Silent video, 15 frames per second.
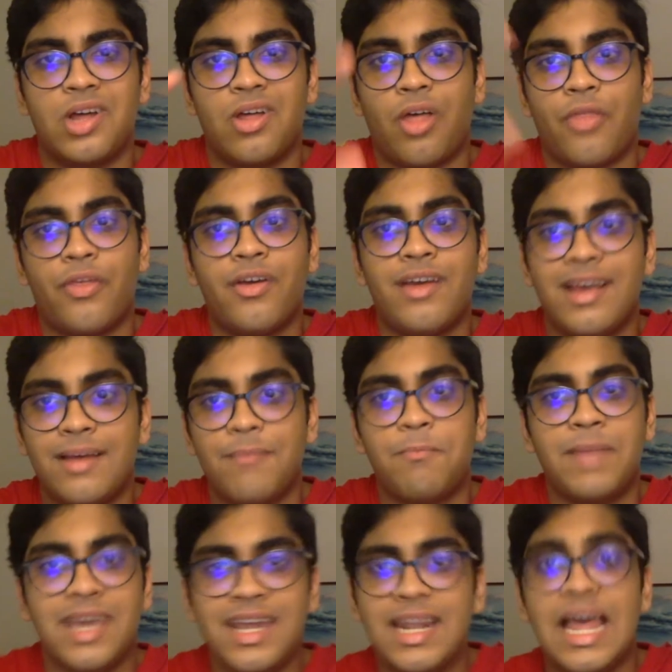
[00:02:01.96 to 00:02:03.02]
the
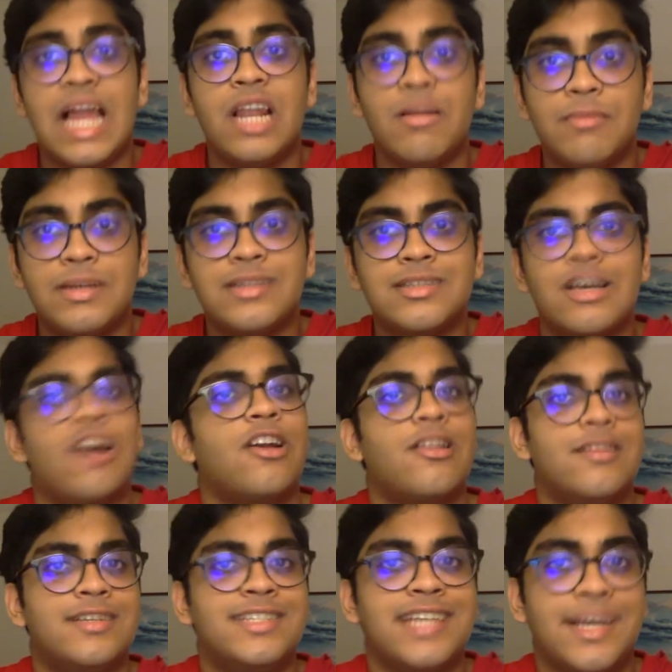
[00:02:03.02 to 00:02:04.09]
main elements are
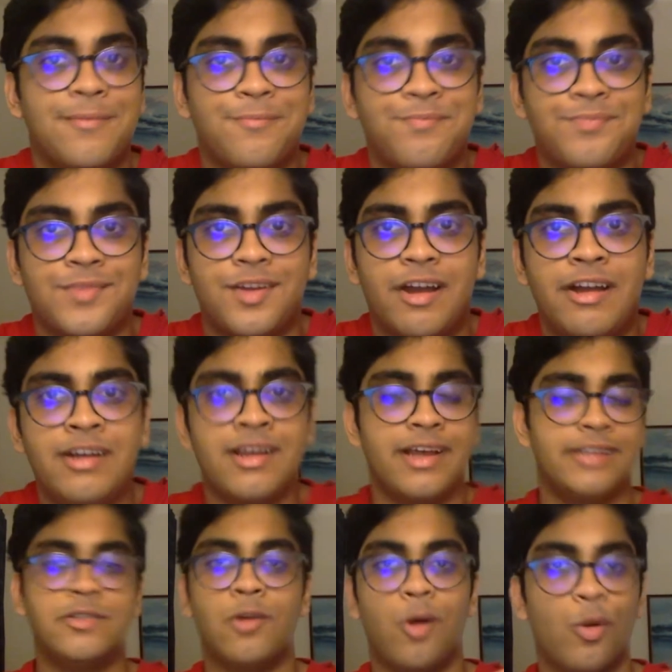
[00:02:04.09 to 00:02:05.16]
the same, right?
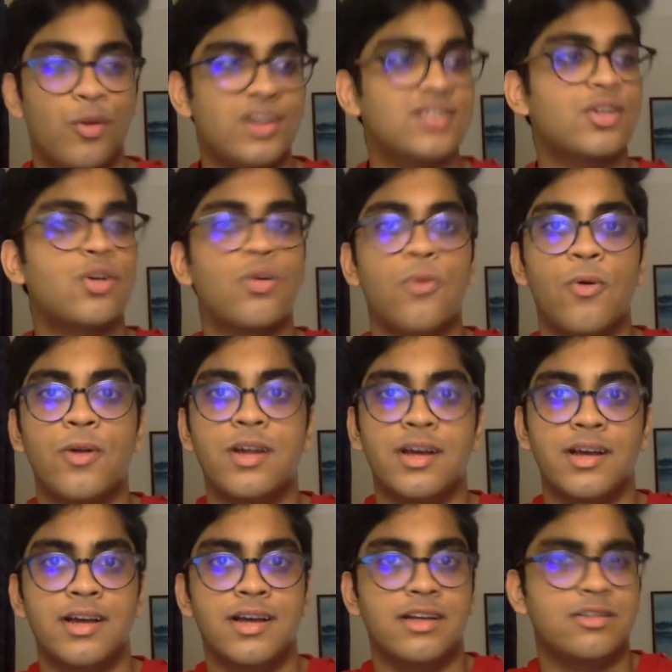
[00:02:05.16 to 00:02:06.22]
It's always a coat,
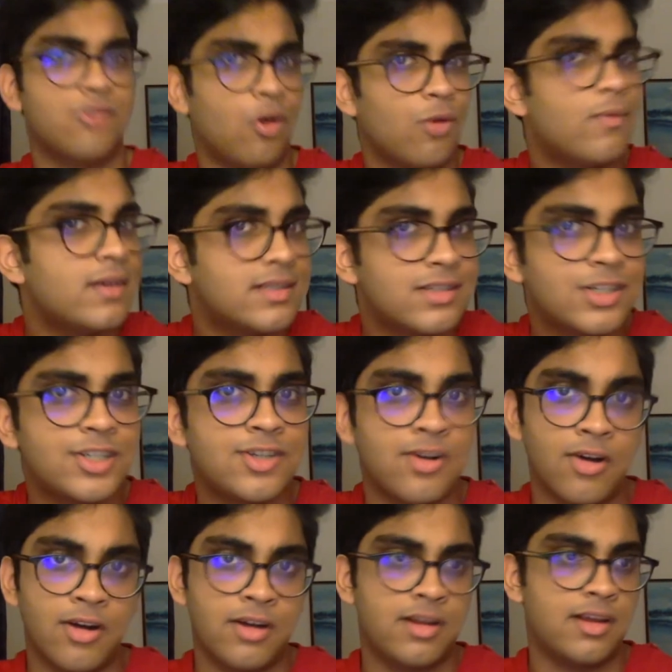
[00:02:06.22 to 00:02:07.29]
it's always a
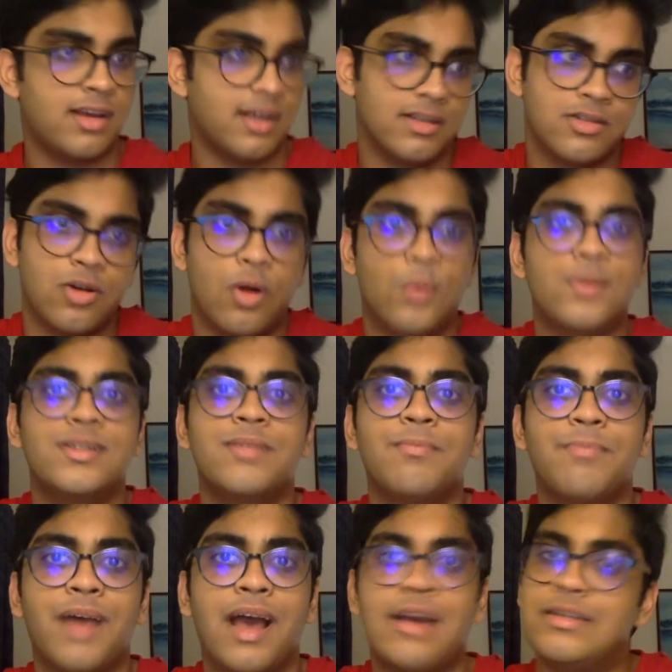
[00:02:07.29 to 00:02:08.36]
shirt, it's always a
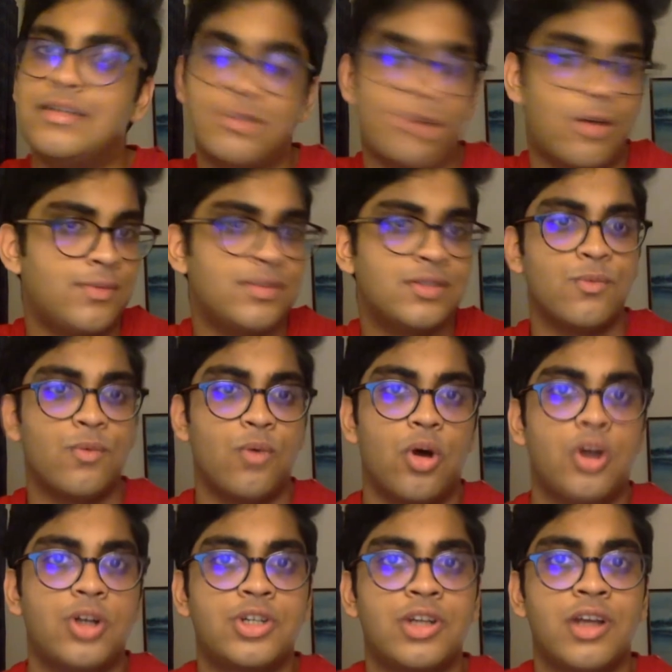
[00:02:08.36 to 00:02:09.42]
pant, it's always a
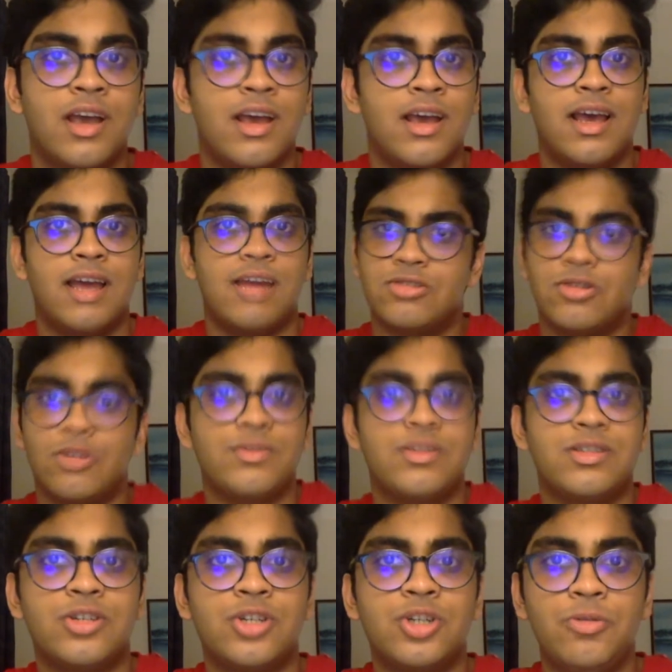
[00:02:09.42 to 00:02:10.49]
watch, it's
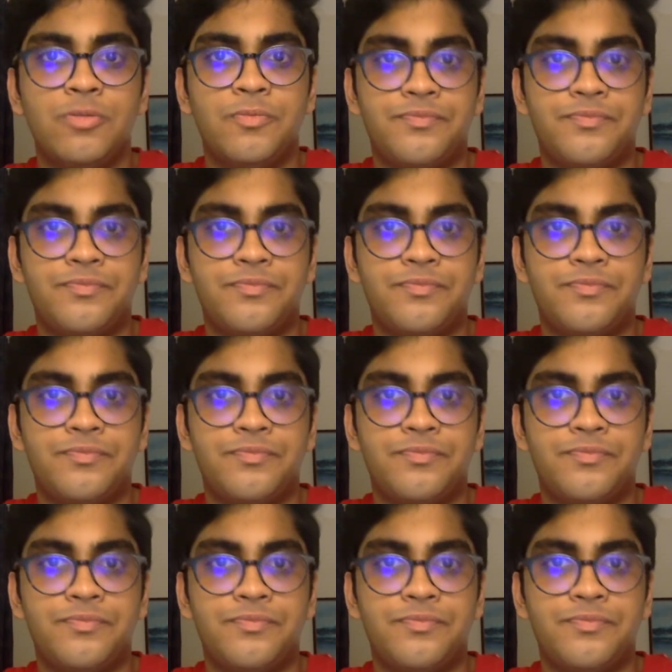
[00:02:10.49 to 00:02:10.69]
always a shoe.